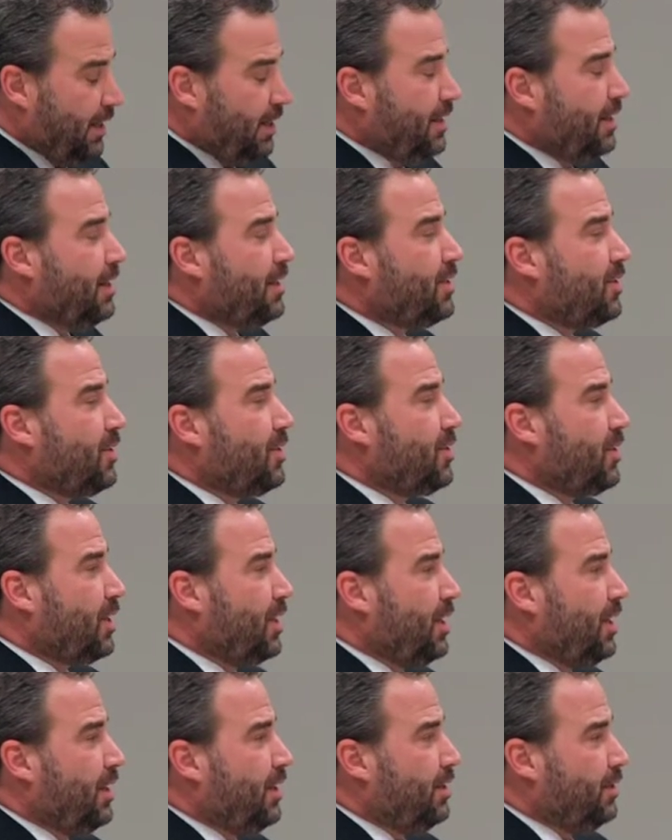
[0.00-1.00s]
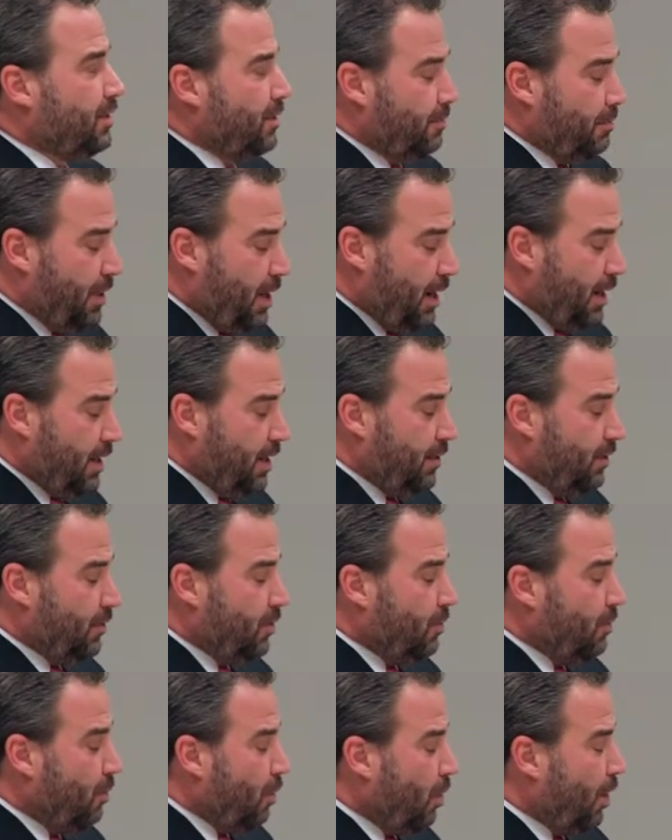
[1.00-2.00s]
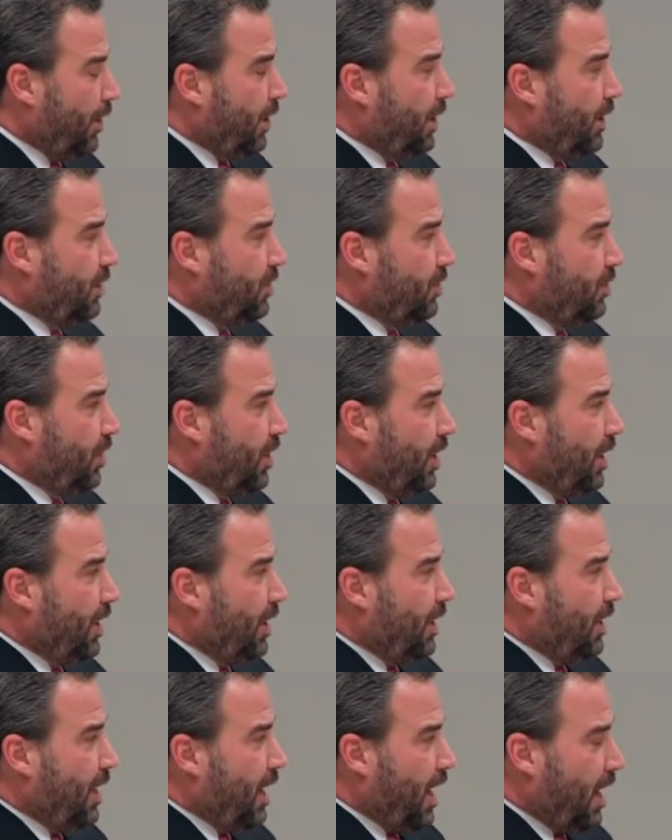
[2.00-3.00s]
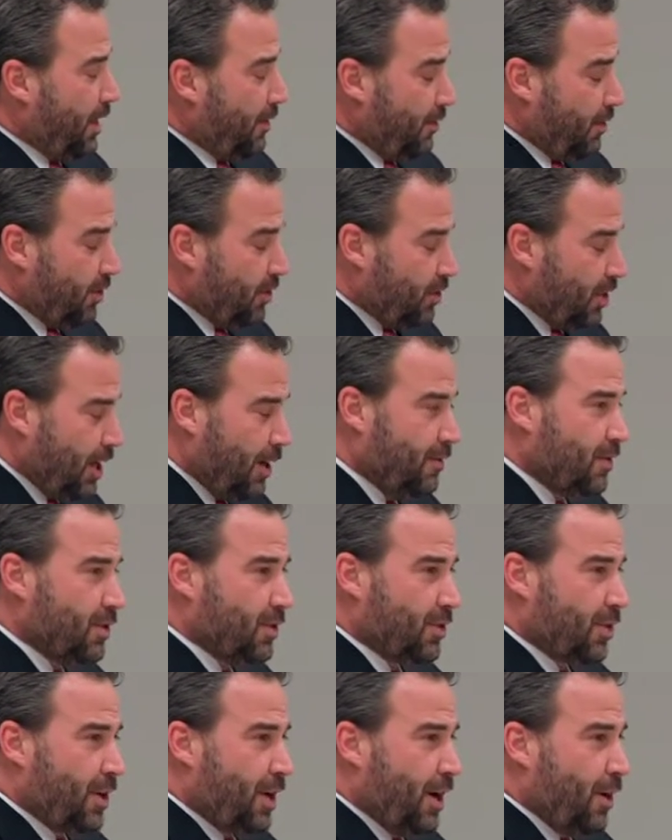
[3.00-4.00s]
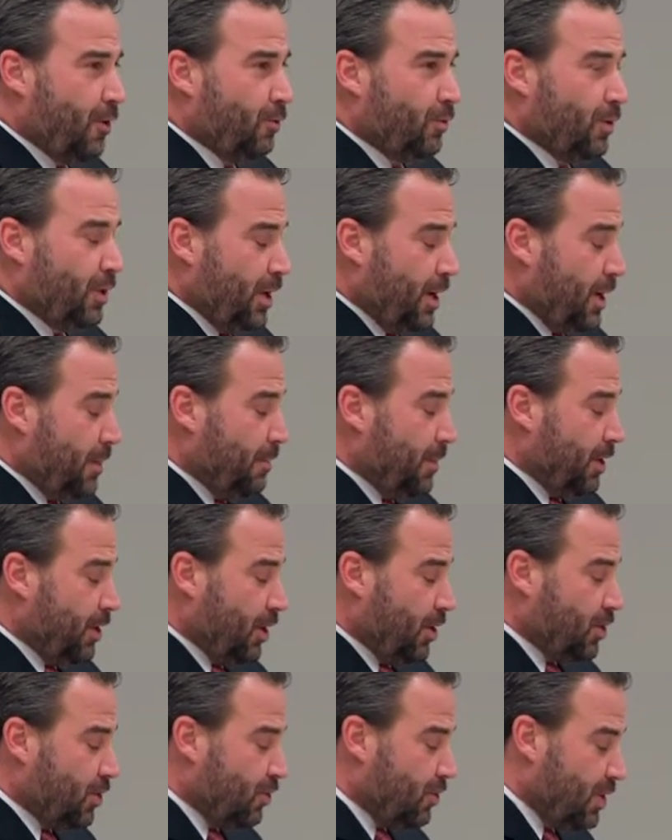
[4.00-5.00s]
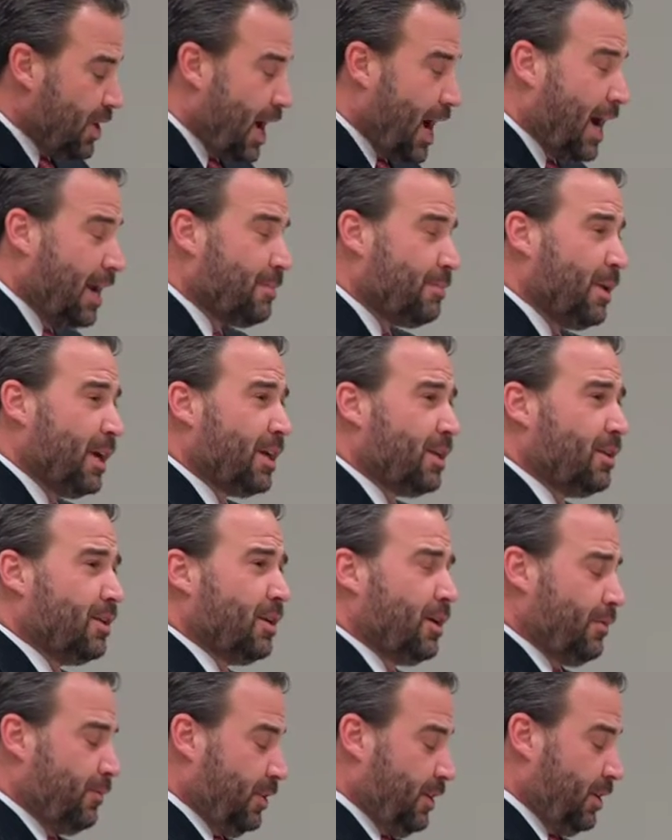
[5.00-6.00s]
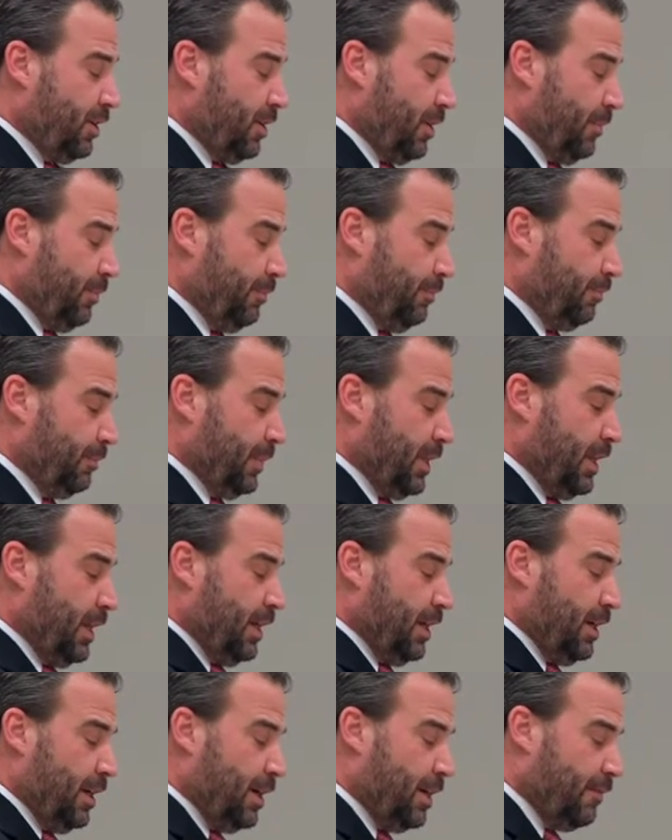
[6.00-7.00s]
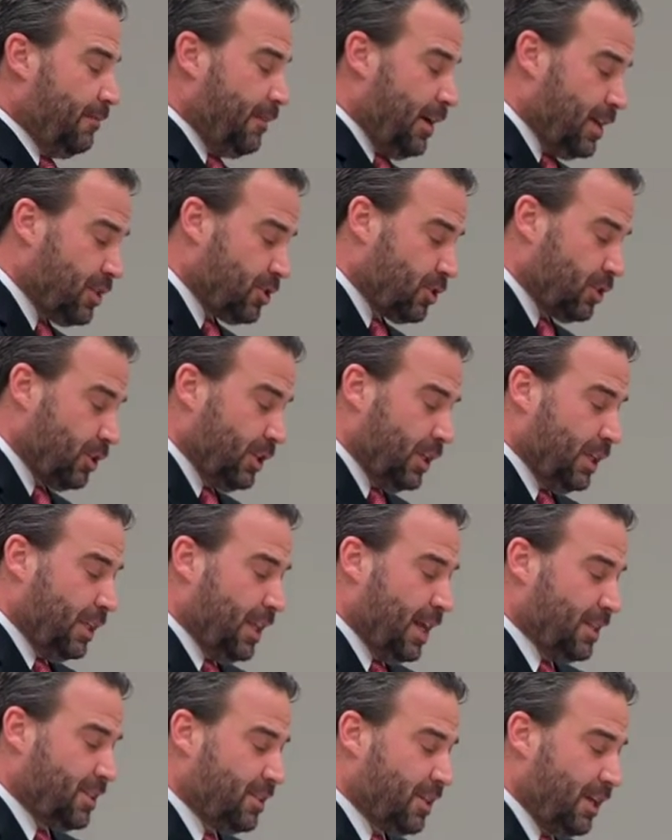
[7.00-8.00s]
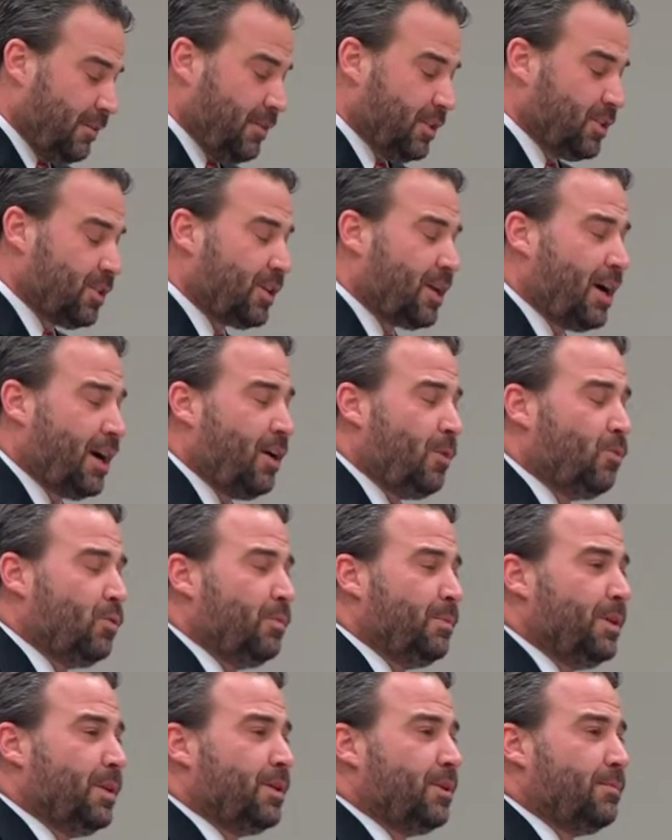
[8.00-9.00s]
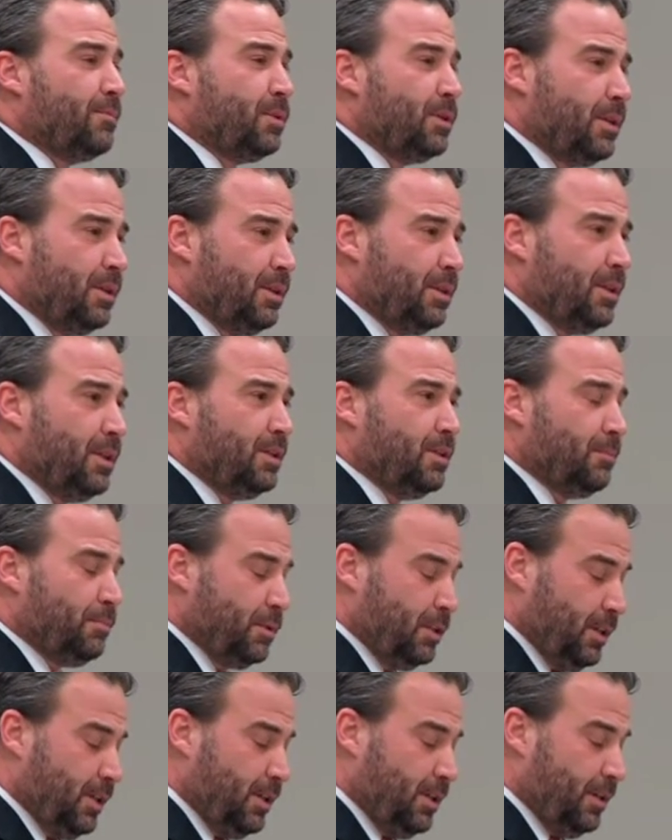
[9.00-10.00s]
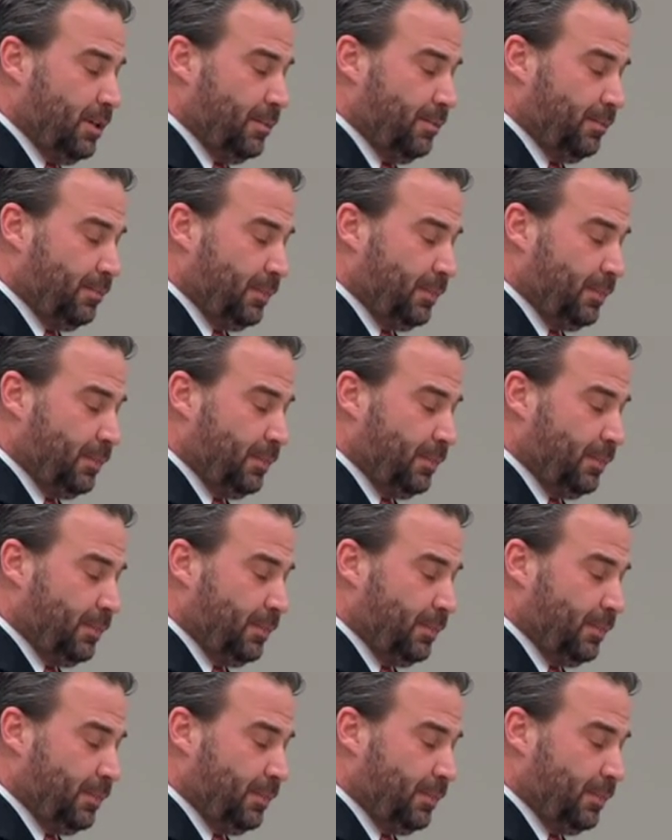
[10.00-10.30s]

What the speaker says: This is akin to paying your mortgage out of your savings account because you're not making enough income. Eventually, that savings account will be completely depleted.